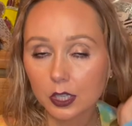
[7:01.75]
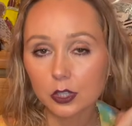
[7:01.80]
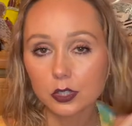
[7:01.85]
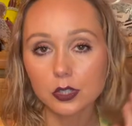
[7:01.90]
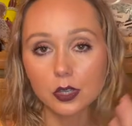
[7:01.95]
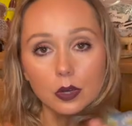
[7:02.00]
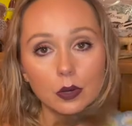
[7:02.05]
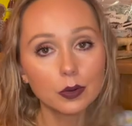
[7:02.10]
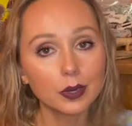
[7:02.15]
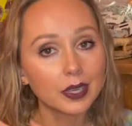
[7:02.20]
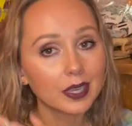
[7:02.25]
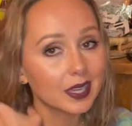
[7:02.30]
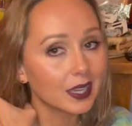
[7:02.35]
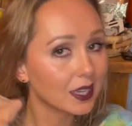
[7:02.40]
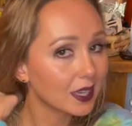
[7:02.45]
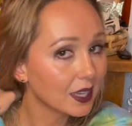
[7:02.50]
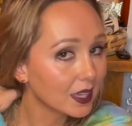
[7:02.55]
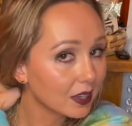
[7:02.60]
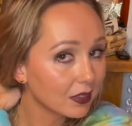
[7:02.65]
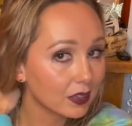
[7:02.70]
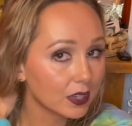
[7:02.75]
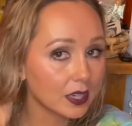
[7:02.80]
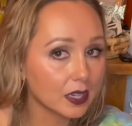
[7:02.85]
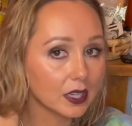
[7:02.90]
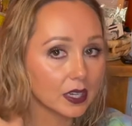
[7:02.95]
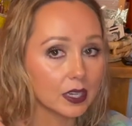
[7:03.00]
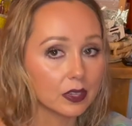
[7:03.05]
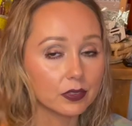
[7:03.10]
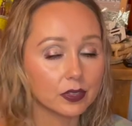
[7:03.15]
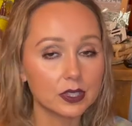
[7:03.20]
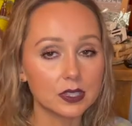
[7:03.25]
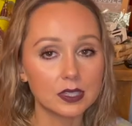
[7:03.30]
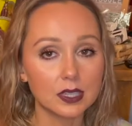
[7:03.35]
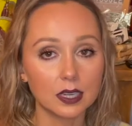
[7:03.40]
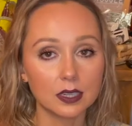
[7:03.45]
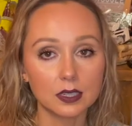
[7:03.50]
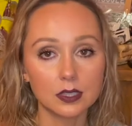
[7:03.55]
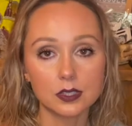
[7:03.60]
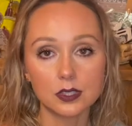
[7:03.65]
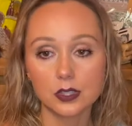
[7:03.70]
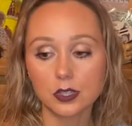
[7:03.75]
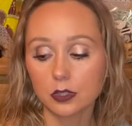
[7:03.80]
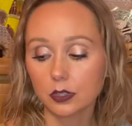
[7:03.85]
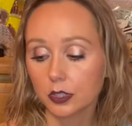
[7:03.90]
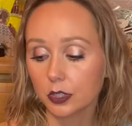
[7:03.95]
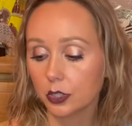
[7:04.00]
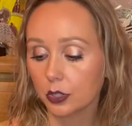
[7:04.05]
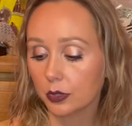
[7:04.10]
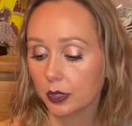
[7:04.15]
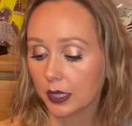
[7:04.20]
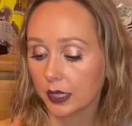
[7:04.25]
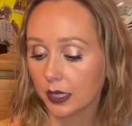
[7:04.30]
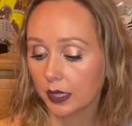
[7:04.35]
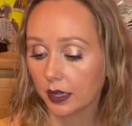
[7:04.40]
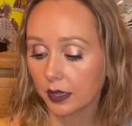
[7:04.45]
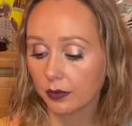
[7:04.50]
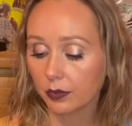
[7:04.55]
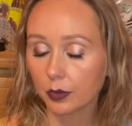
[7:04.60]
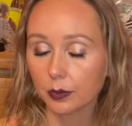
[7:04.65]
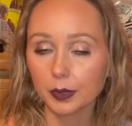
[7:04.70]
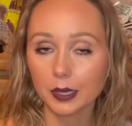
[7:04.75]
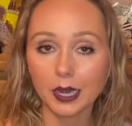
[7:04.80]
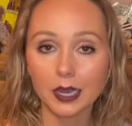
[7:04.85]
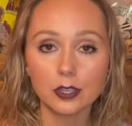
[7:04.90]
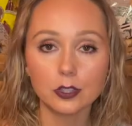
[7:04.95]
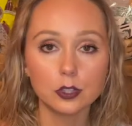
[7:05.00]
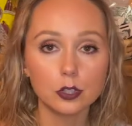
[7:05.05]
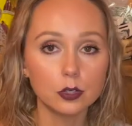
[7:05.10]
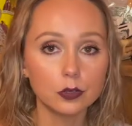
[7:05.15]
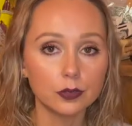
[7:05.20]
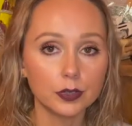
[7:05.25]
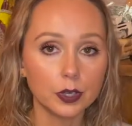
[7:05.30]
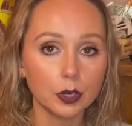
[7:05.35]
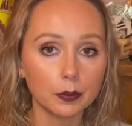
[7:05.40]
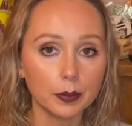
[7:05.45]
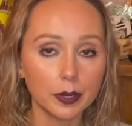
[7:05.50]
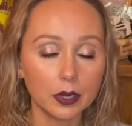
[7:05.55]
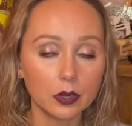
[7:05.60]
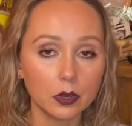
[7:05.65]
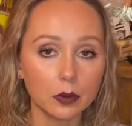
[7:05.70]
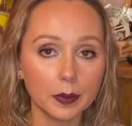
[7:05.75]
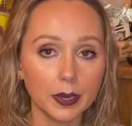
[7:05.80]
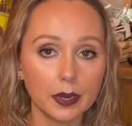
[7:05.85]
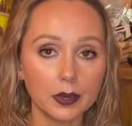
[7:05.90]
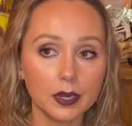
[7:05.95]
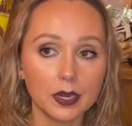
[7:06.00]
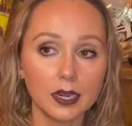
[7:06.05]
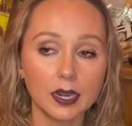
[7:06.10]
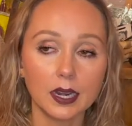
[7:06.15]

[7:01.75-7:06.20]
So even if it's not necessarily doing anything for me, I do feel better about it.